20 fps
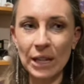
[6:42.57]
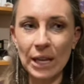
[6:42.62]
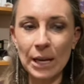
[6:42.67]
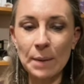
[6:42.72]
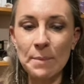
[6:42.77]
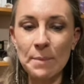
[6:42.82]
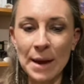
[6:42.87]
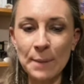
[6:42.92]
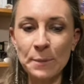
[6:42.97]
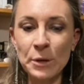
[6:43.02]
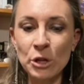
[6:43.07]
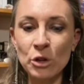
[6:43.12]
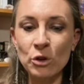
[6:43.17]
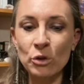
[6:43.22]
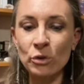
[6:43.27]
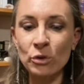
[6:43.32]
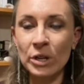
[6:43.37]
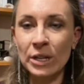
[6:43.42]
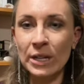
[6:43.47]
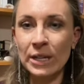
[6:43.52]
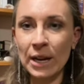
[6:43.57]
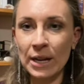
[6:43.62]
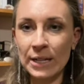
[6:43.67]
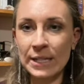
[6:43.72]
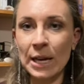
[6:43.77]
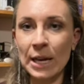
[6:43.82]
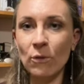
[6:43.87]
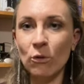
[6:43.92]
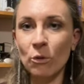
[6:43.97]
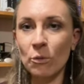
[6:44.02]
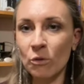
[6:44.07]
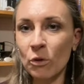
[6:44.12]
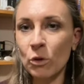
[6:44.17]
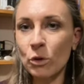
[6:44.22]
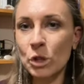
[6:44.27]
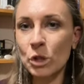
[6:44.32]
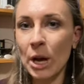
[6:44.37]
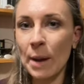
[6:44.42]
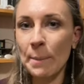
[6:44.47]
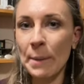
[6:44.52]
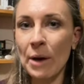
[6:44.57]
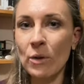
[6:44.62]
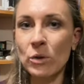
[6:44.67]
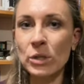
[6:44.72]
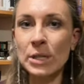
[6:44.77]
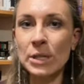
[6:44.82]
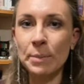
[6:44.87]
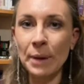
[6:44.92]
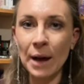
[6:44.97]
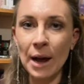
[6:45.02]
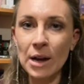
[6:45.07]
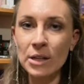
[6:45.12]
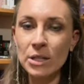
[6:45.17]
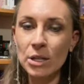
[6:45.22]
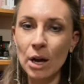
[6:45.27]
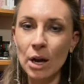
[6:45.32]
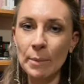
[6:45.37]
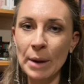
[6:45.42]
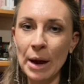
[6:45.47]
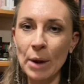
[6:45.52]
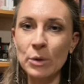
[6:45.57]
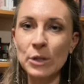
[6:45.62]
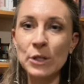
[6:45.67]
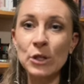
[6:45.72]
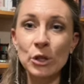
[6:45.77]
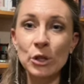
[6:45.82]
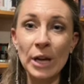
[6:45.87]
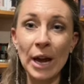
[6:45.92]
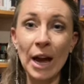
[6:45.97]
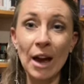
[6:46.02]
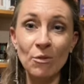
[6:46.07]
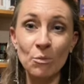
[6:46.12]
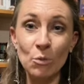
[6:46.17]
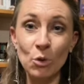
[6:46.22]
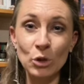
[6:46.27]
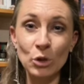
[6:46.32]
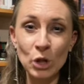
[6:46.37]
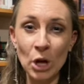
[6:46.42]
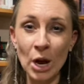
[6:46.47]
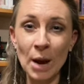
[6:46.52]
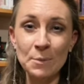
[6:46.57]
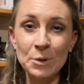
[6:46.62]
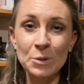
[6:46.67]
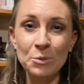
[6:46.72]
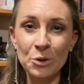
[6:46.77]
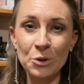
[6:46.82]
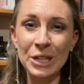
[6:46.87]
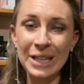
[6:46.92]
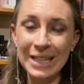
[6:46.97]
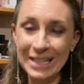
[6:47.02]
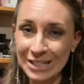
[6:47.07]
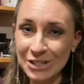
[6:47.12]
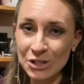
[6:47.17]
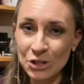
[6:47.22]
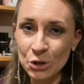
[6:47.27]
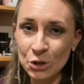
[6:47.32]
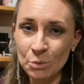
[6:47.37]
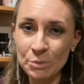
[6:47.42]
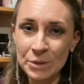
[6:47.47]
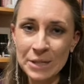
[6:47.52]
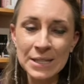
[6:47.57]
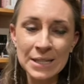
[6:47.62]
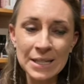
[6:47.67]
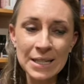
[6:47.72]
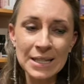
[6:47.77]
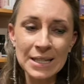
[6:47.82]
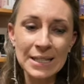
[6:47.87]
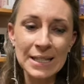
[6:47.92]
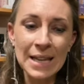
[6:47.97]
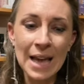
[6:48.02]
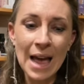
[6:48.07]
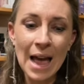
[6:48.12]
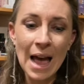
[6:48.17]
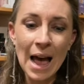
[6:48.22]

Like maybe you cut down from full-time hours to part-time hours so you have more time to put into your business.